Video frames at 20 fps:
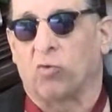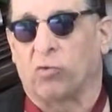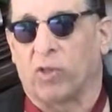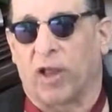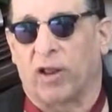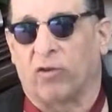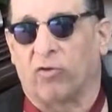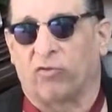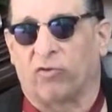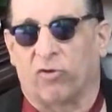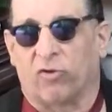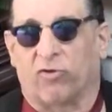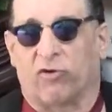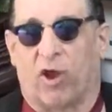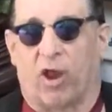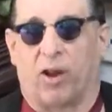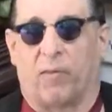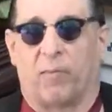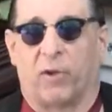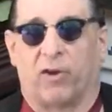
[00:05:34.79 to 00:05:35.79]
ladies and
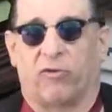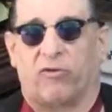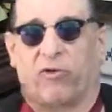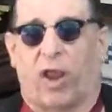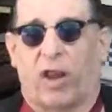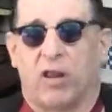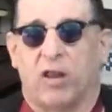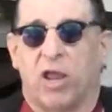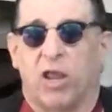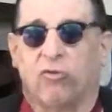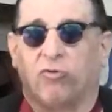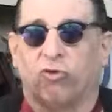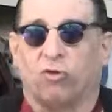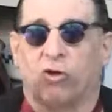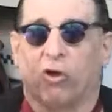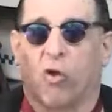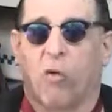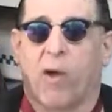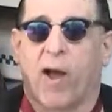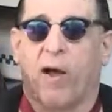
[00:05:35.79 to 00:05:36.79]
gentlemen, is I need you
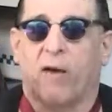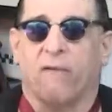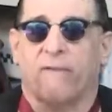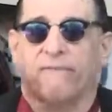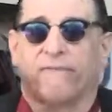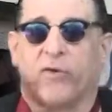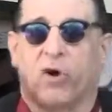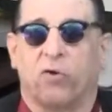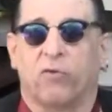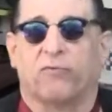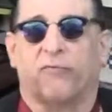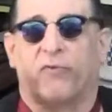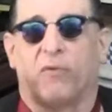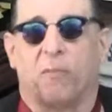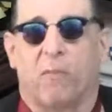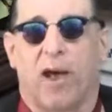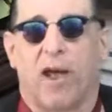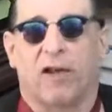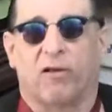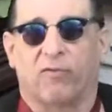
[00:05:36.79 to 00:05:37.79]
to go out and vote for
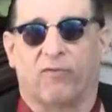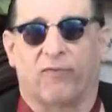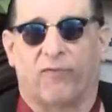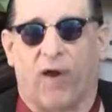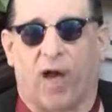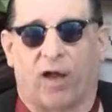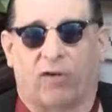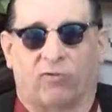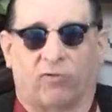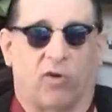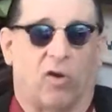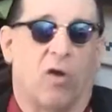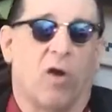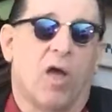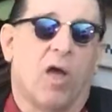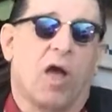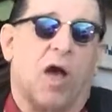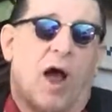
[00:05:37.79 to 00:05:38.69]
Michael Fazio.